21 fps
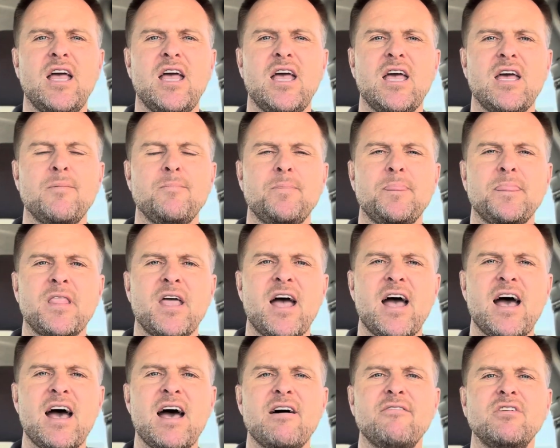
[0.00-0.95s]
and
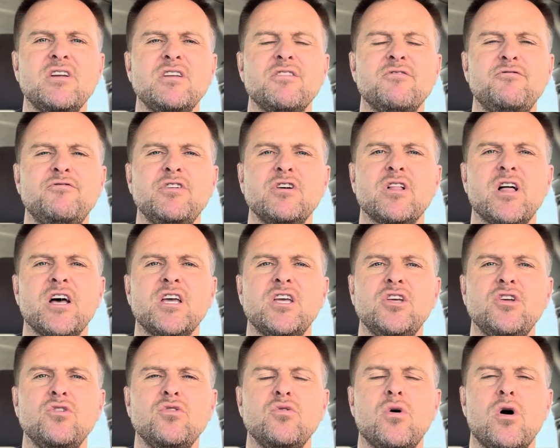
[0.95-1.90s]
having to feel like
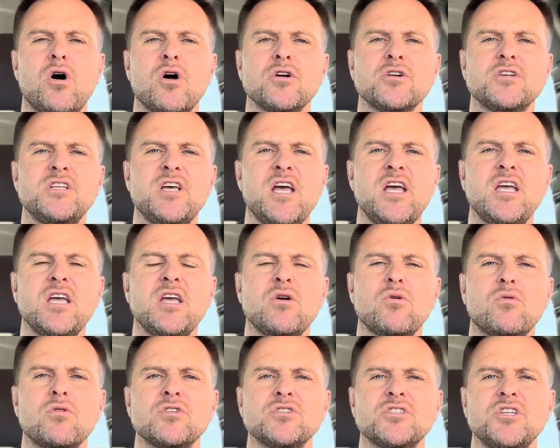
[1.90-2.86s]
you are taking
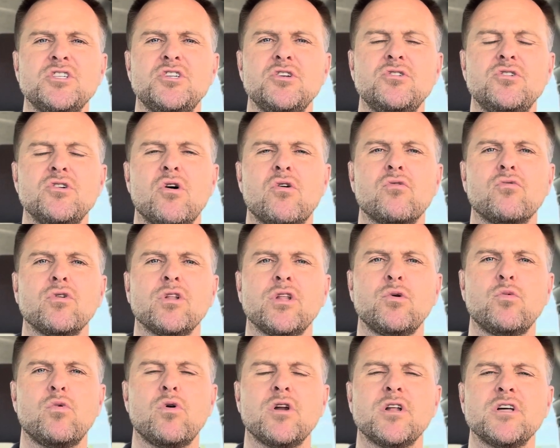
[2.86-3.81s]
orders that you don't
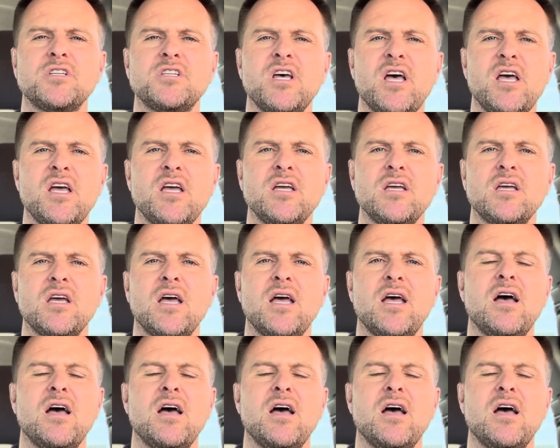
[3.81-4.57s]
really want to take